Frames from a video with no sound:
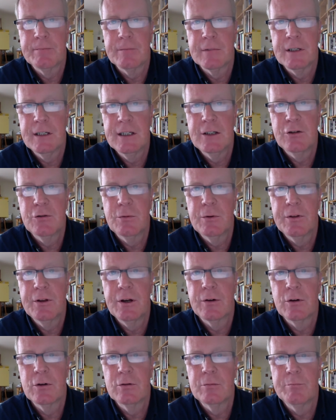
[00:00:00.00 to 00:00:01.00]
each with
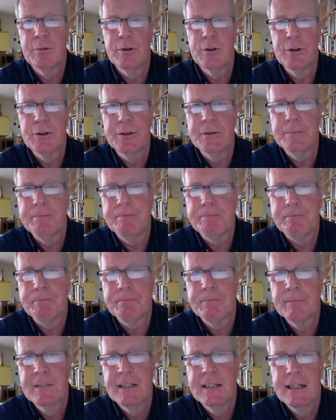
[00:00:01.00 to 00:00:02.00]
their own burden.
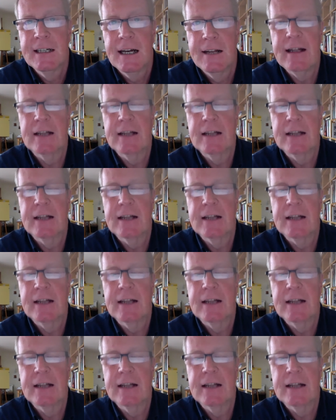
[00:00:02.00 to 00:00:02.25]
And